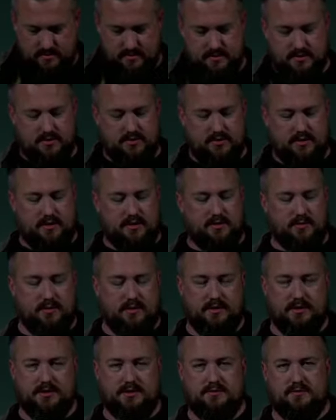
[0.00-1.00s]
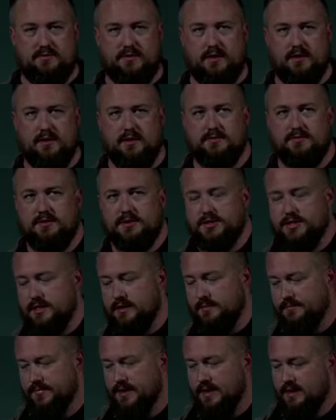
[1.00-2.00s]
and so I don't want to just fall off the chair.
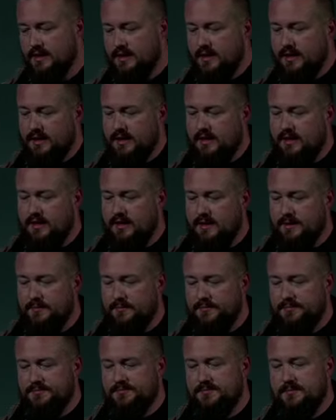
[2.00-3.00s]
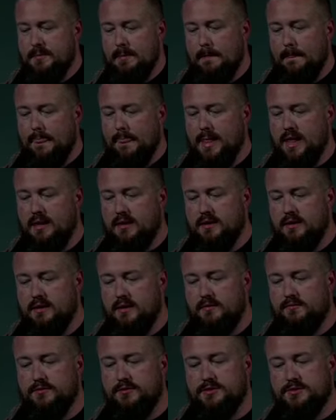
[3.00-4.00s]
Uh,
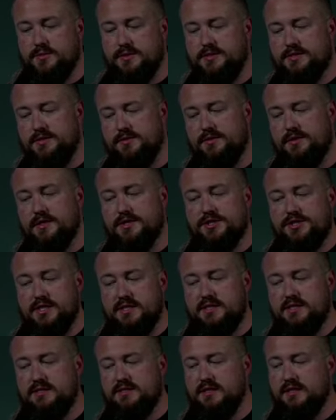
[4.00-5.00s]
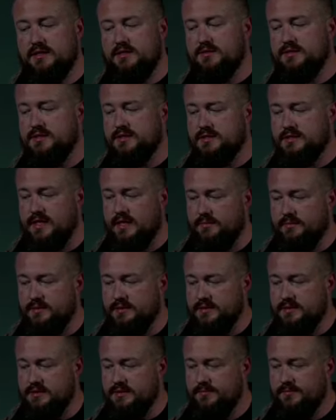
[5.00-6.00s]
verse 22 Then Jesus said to his
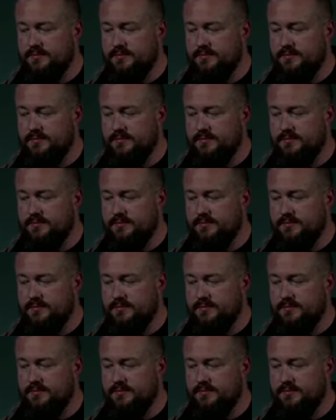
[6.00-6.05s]
disciples,